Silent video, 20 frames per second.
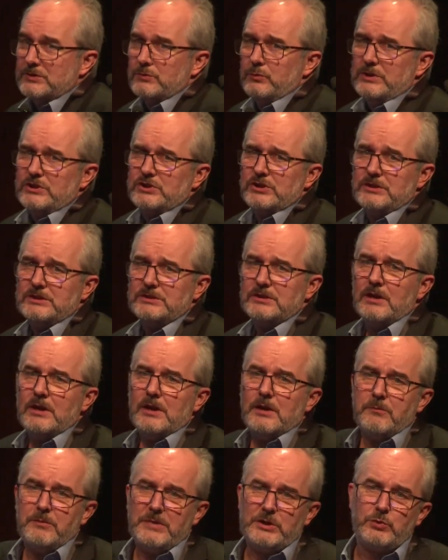which is
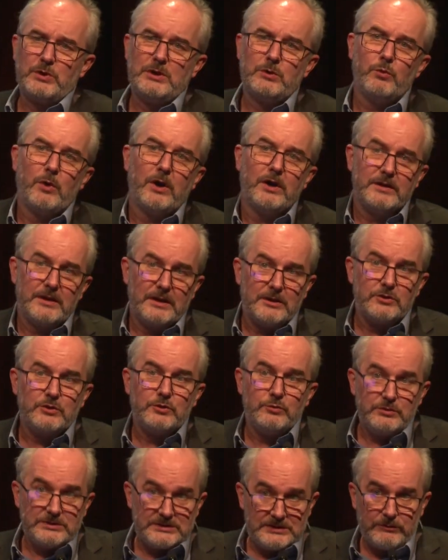between 1 and
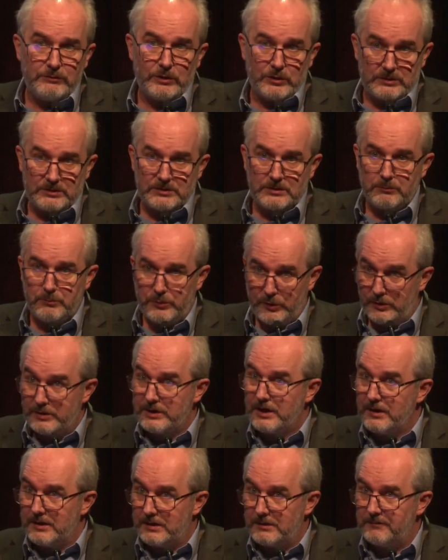2 sieverts per
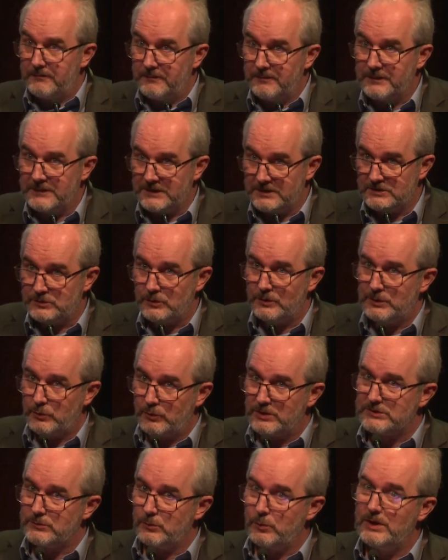year. So it
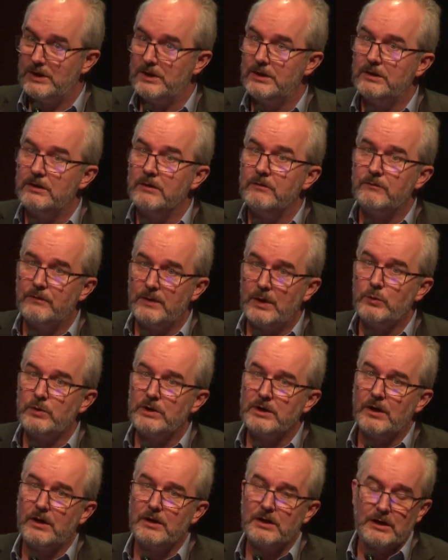was really
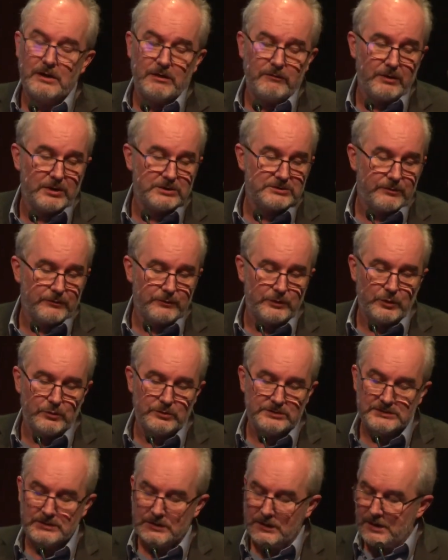very high levels of
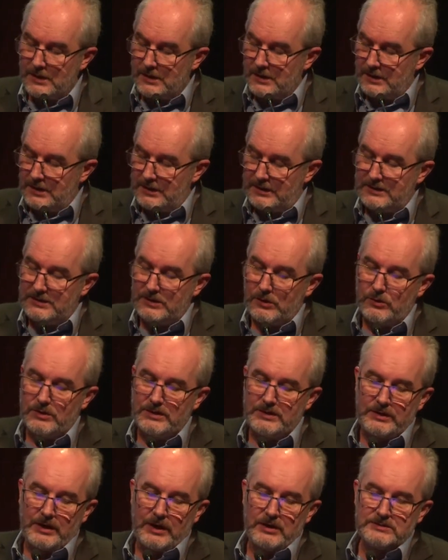dose in the
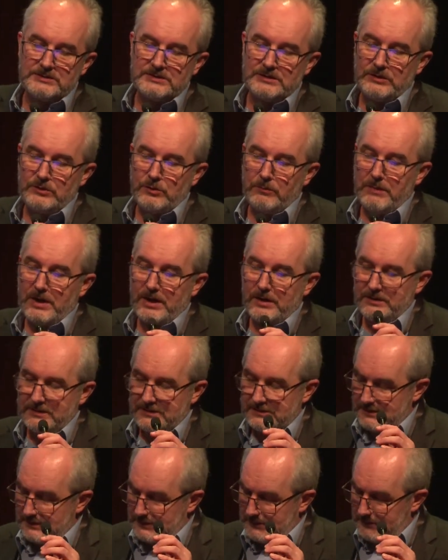early years in the mines.